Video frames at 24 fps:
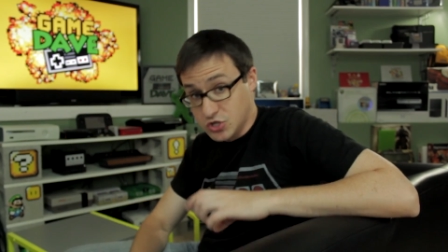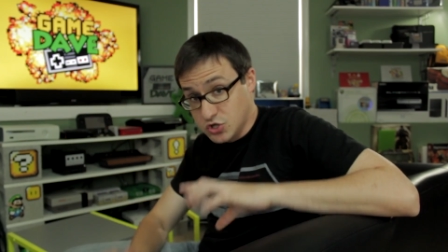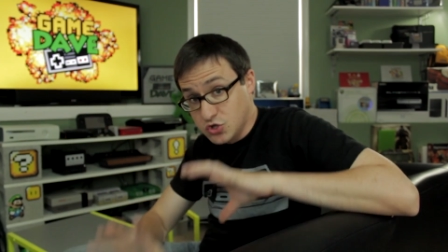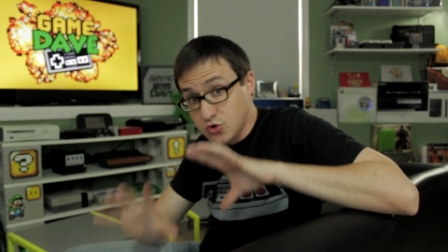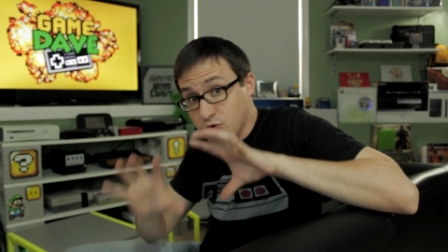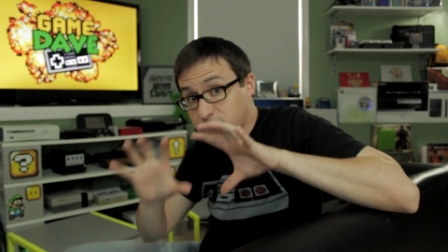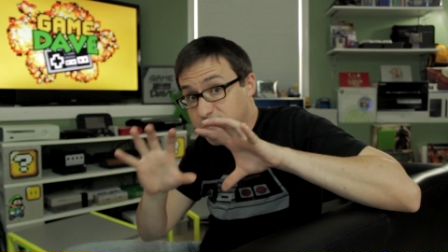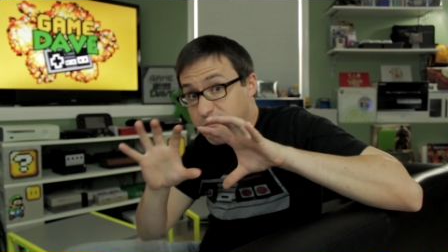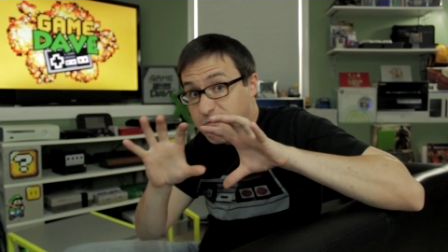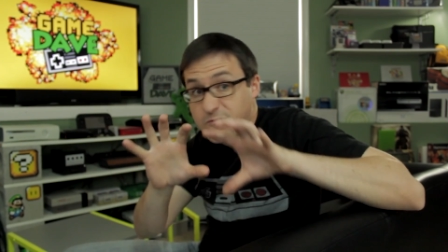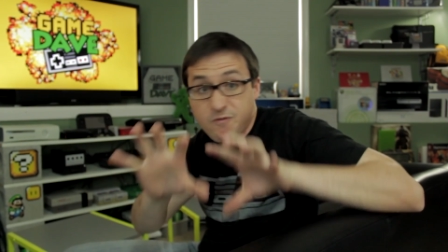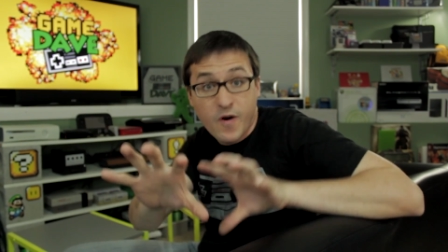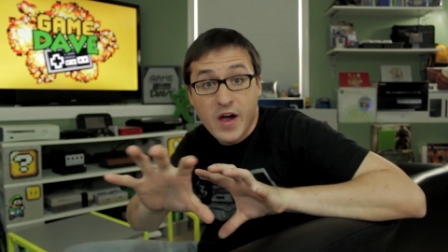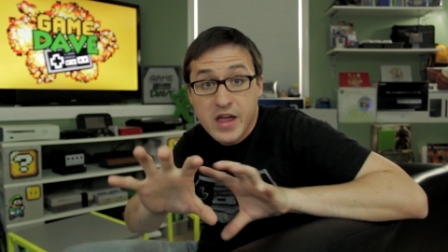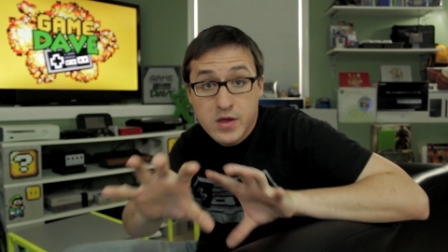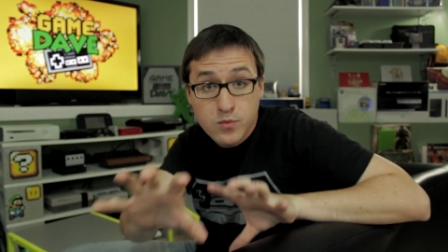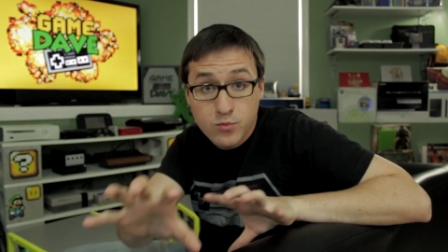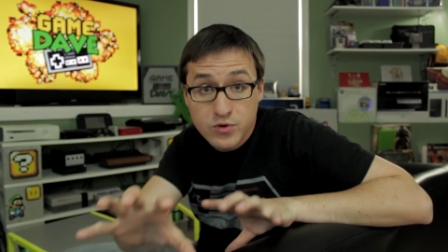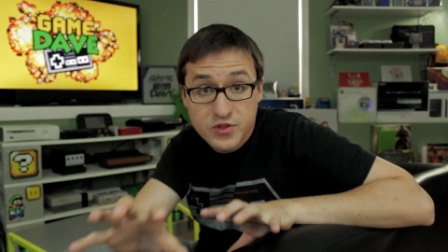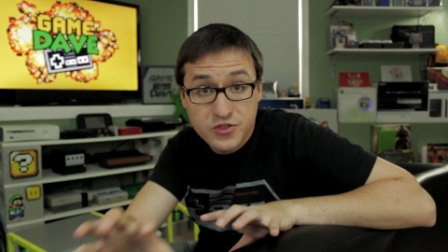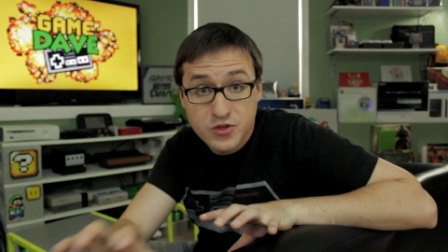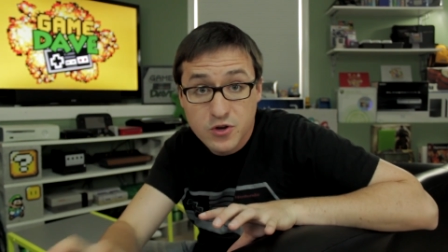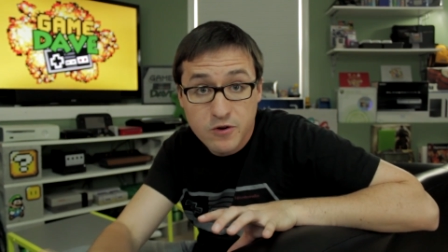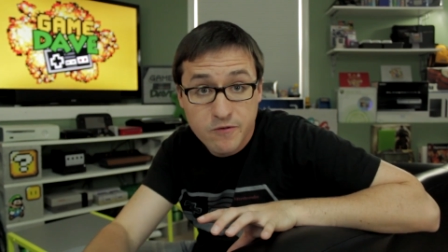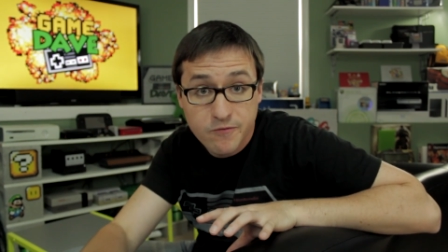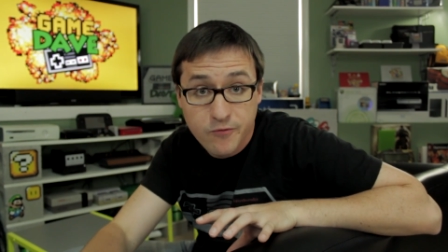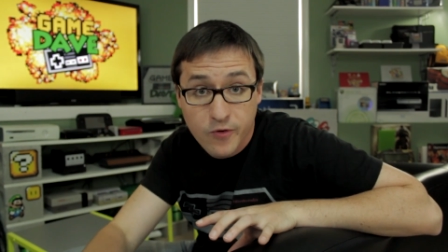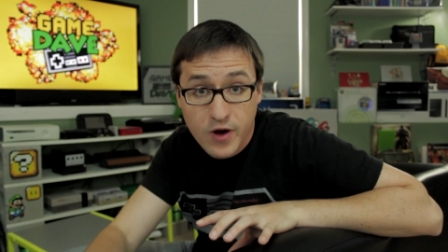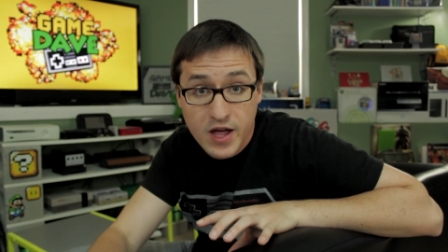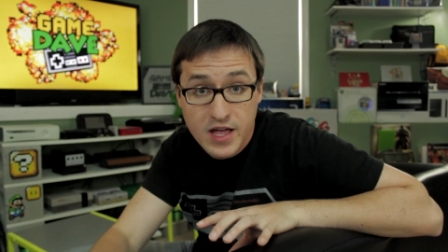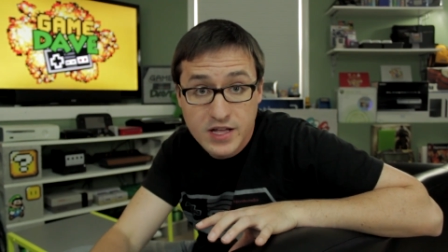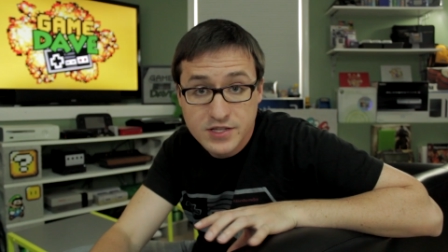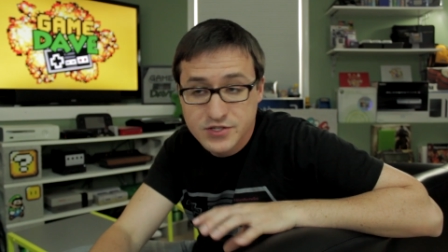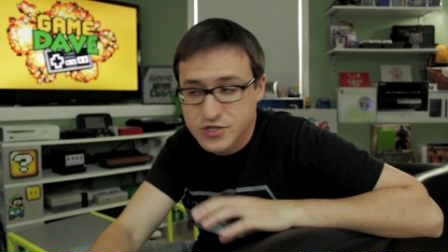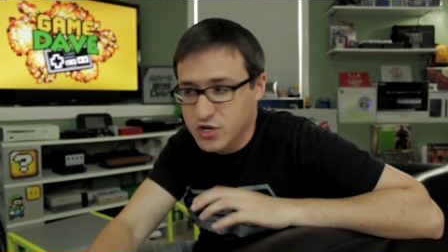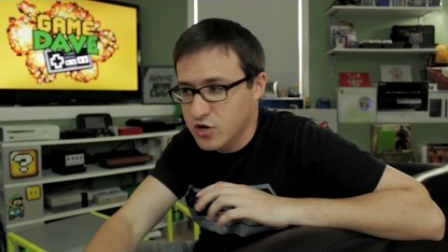Did you fight with your
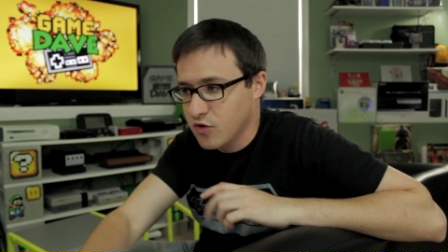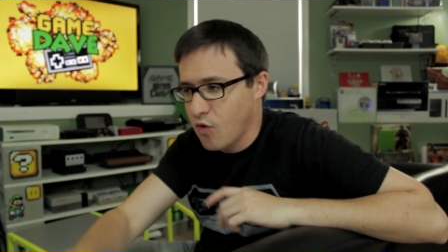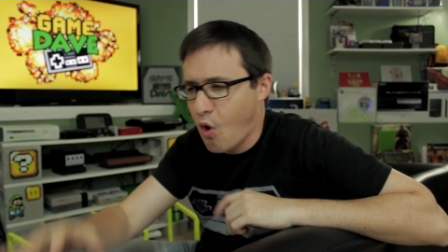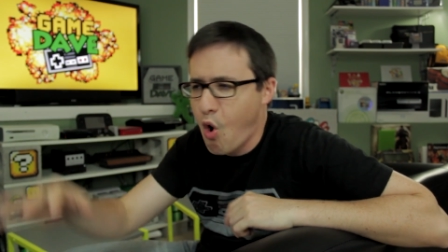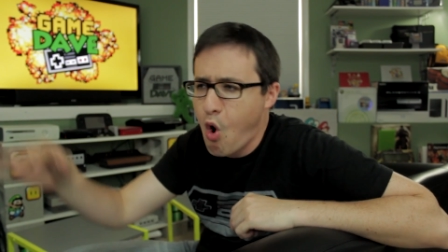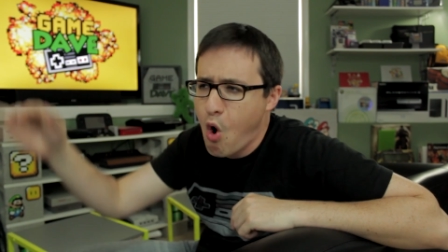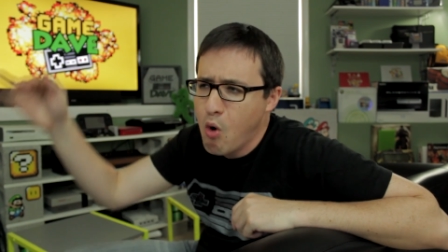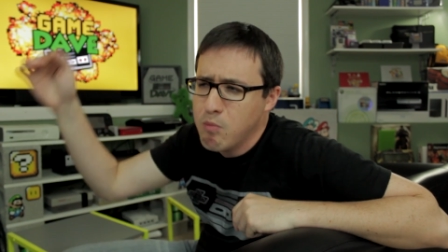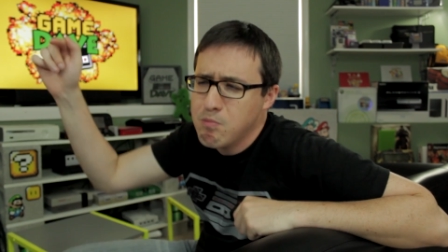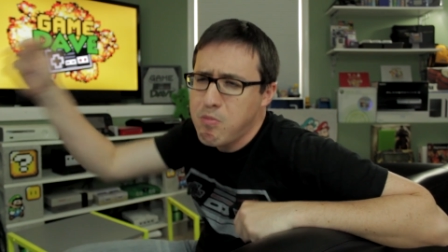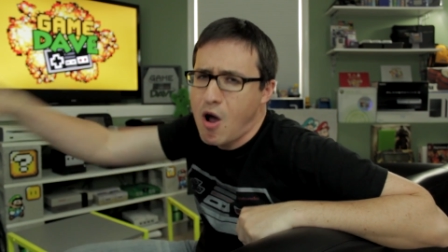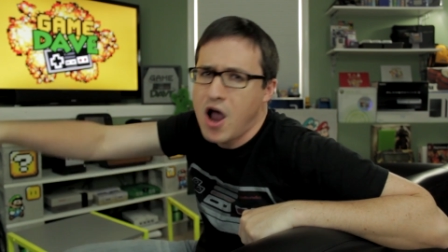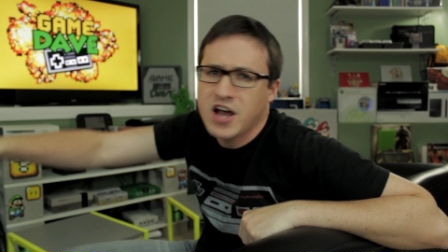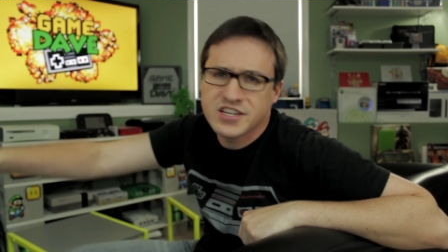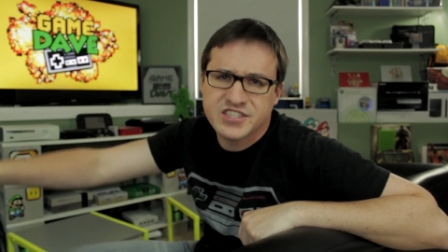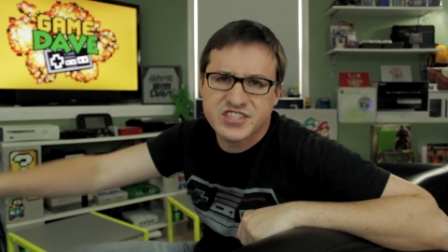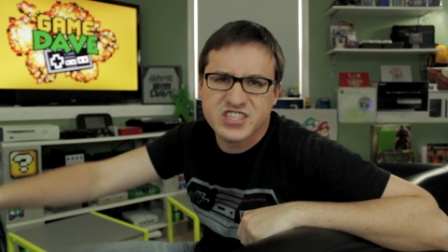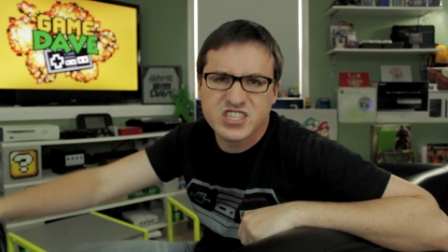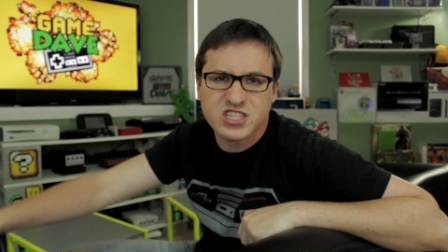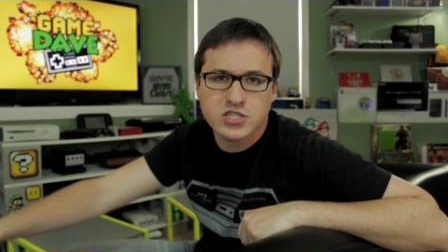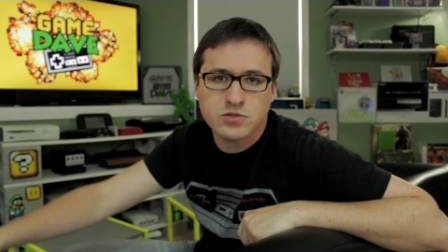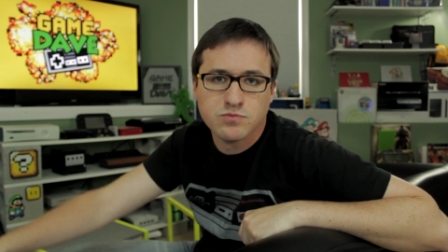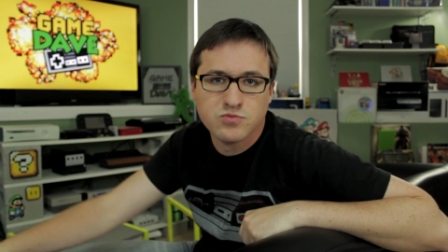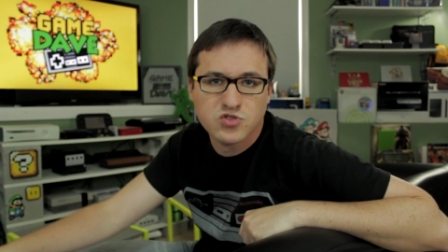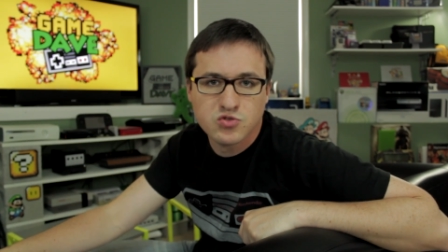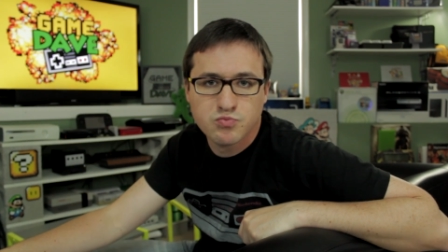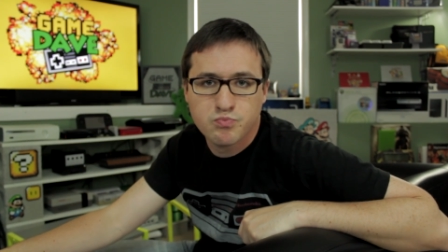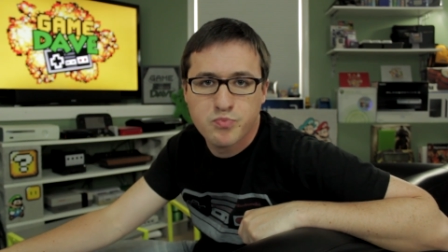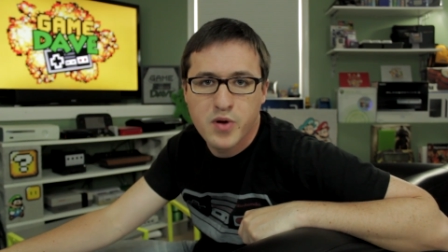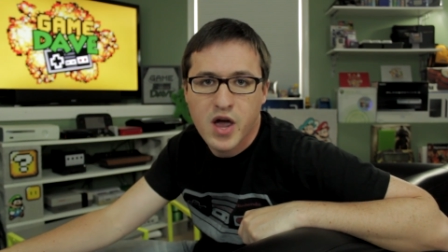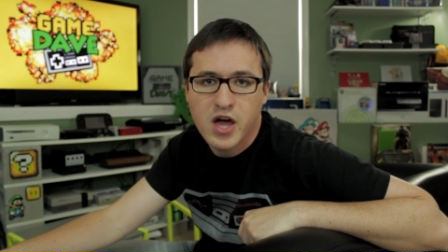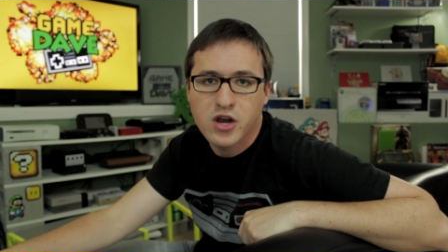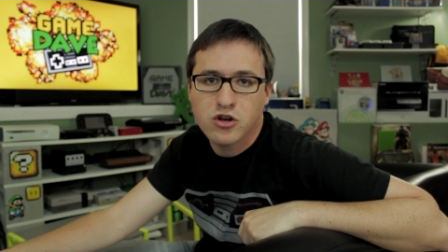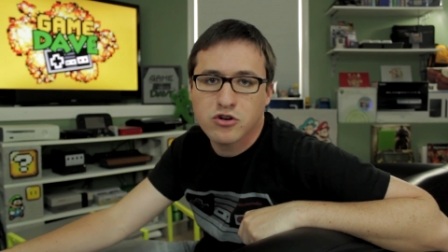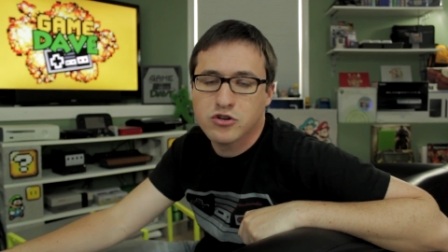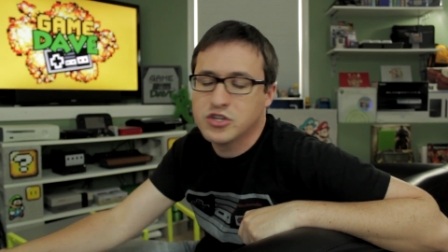friends or, oh, my system's
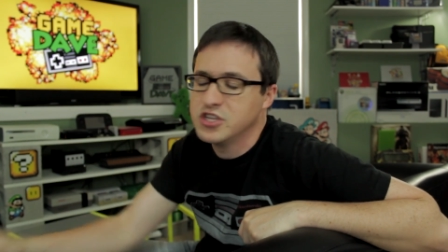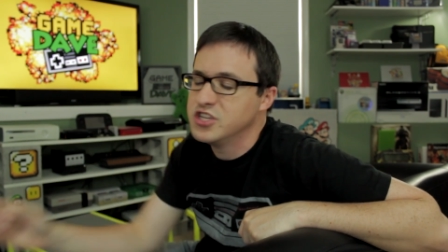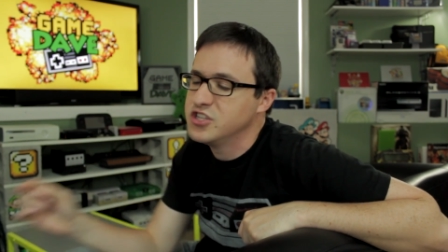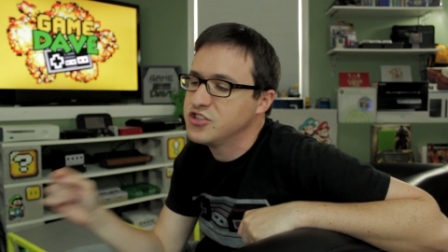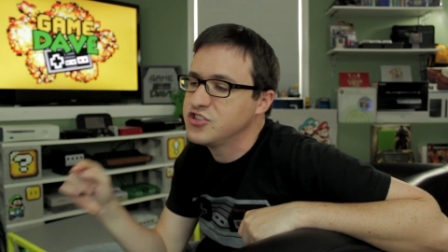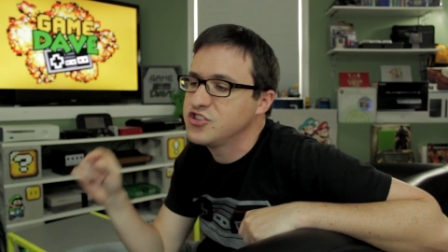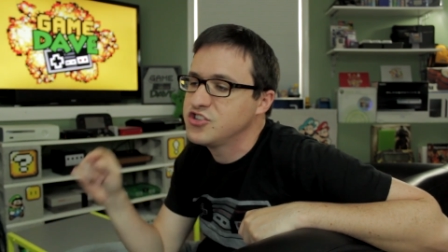better, you